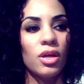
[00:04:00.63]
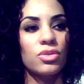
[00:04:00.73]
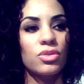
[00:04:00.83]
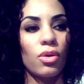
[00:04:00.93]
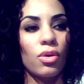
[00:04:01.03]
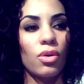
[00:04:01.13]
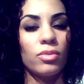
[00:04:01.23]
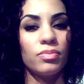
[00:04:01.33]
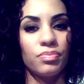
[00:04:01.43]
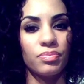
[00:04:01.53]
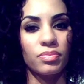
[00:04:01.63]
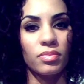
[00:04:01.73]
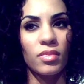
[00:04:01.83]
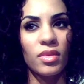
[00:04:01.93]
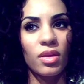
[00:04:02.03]
So
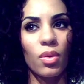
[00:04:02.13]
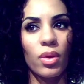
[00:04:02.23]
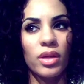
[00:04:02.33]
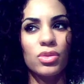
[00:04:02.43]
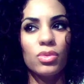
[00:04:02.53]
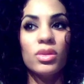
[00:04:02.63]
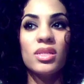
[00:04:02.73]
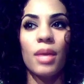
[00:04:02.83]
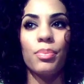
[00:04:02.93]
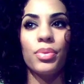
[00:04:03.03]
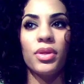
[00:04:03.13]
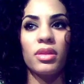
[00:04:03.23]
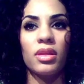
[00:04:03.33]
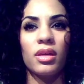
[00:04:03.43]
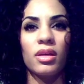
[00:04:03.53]
as soon as I put
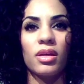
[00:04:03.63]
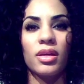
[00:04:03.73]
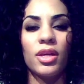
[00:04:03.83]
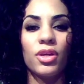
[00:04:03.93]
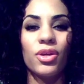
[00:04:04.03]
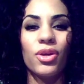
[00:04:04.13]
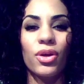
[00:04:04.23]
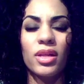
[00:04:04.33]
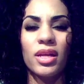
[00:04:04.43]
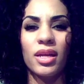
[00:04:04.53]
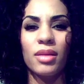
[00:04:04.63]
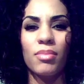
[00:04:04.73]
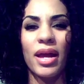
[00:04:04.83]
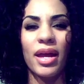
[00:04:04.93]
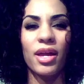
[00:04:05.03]
the Kinky Curly in,
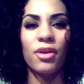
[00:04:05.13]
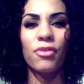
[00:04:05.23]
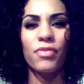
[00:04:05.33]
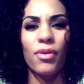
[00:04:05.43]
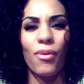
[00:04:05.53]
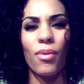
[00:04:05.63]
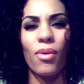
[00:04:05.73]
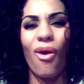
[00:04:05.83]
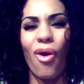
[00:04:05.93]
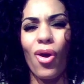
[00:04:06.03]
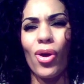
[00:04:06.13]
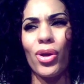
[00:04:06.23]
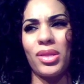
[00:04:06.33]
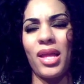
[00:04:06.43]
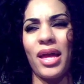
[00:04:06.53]
my hair felt
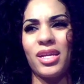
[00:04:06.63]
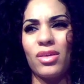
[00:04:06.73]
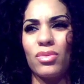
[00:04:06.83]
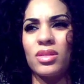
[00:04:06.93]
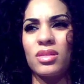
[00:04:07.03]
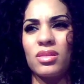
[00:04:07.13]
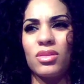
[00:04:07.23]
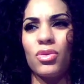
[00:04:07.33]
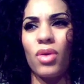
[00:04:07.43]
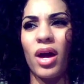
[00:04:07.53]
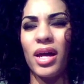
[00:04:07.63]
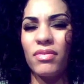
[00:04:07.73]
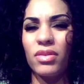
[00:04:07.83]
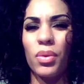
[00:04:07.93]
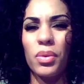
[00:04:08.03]
hard, like it was dry.
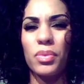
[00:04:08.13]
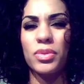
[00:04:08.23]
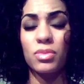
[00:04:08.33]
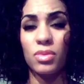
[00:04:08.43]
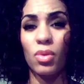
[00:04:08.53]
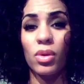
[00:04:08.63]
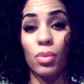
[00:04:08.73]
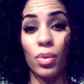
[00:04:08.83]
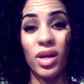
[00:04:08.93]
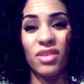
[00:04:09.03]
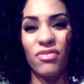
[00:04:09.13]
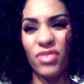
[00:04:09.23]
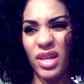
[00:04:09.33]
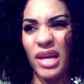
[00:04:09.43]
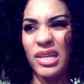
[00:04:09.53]
Even though it was soaking wet, it
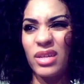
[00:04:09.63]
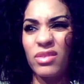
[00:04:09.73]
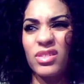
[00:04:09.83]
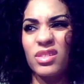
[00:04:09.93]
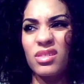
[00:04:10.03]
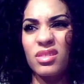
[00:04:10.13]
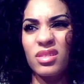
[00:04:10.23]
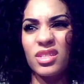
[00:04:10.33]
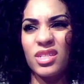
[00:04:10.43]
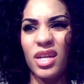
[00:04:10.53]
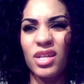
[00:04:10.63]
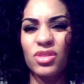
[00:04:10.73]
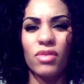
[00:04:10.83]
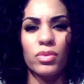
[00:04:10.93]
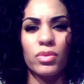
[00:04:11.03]
felt like the
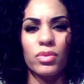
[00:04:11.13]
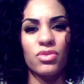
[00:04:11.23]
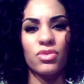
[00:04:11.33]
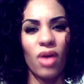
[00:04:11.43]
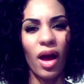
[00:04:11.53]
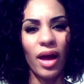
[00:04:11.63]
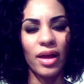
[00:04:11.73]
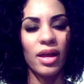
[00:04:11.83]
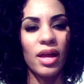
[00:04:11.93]
texture of it was dry.